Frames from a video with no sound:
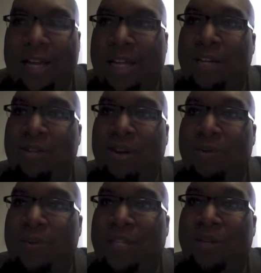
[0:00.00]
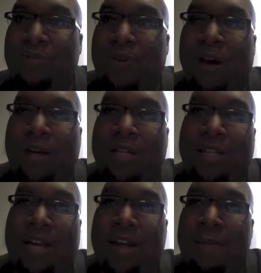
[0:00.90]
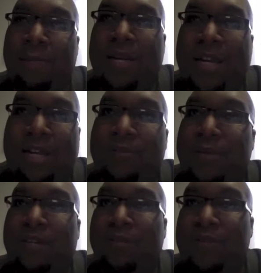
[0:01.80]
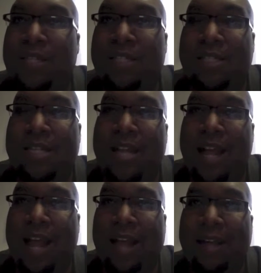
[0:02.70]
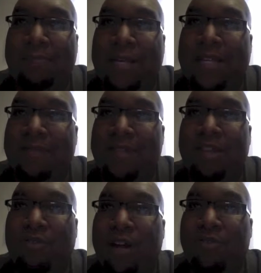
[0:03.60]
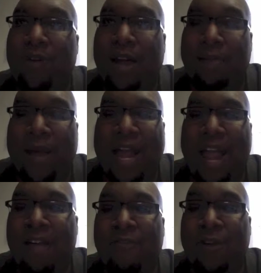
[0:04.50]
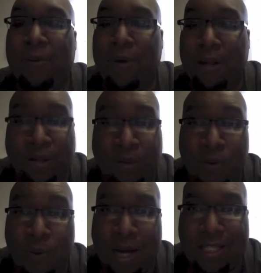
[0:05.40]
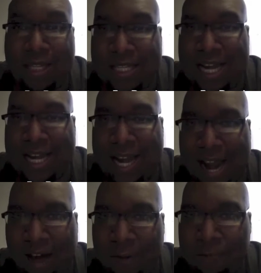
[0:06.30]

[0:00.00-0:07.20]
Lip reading: when you've called a company and when you've just been given the runaround by everyone, you want to take it out